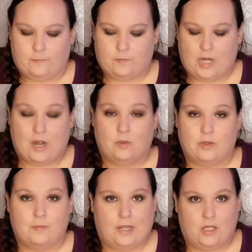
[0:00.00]
But I
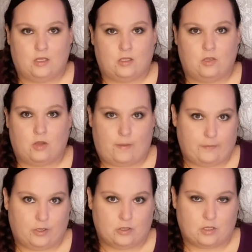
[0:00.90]
will make
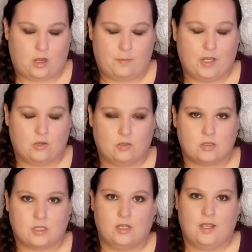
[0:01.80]
cucumbers,
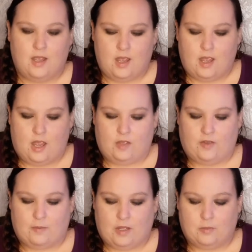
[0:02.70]
pickles, if
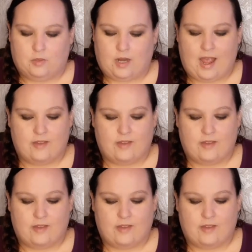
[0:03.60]
I'm able to